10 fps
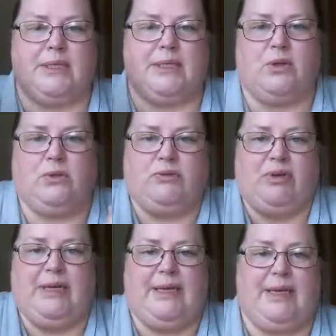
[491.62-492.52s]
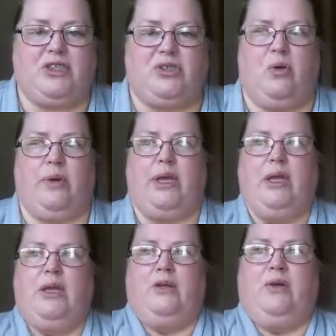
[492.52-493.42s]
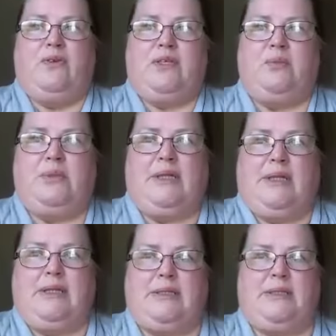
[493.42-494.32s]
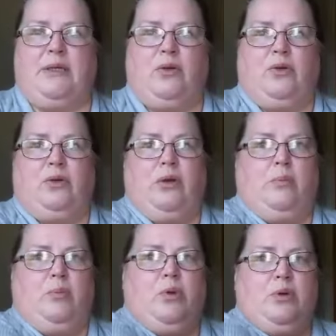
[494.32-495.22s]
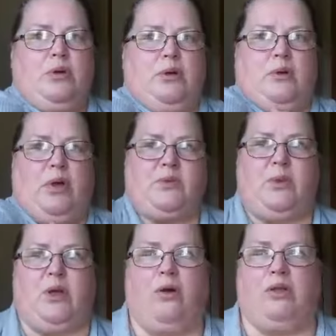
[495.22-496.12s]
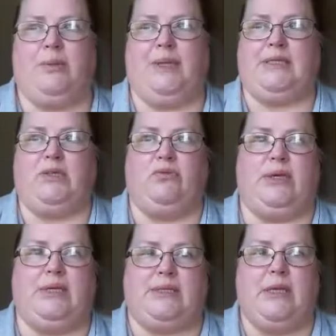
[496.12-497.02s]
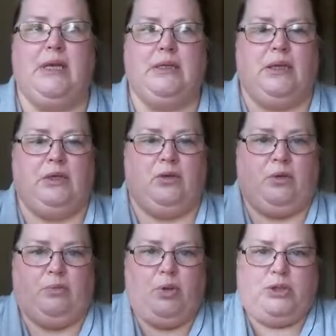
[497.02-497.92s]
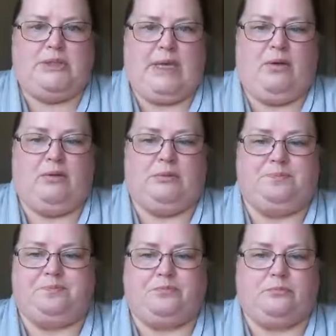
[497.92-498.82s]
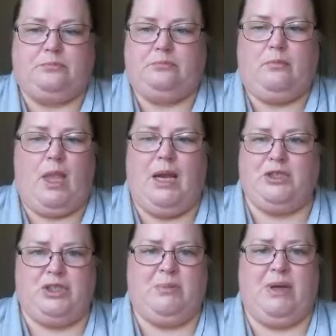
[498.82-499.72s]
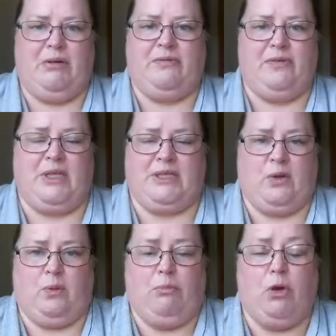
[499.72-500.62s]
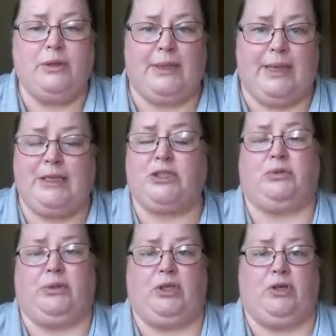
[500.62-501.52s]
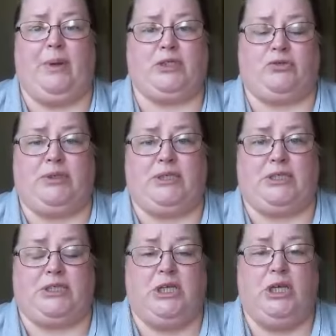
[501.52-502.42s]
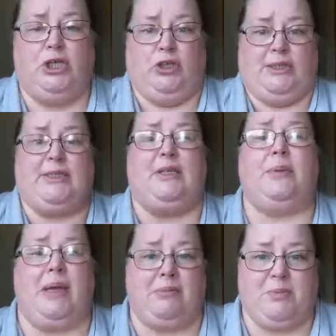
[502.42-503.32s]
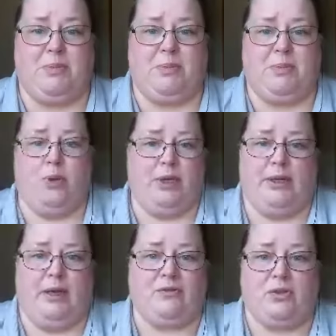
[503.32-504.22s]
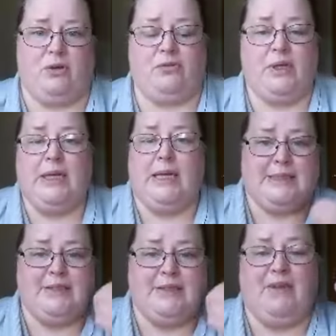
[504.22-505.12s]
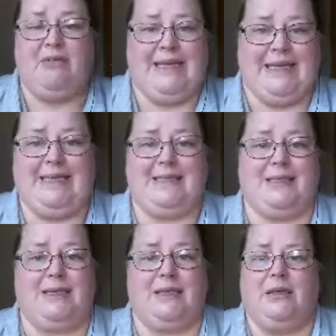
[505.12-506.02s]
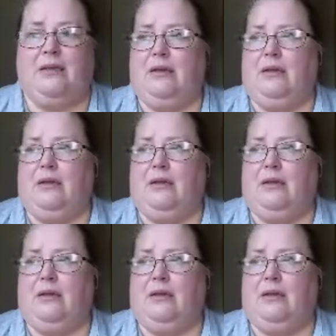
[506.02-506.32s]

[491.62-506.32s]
that's going to really get you going. Look for something that's, a book, as we call them, easy reads that you can put down. And it doesn't matter if it's a month later when you go back to read it, you'll still be able to pick up where you left off. It's a very easy,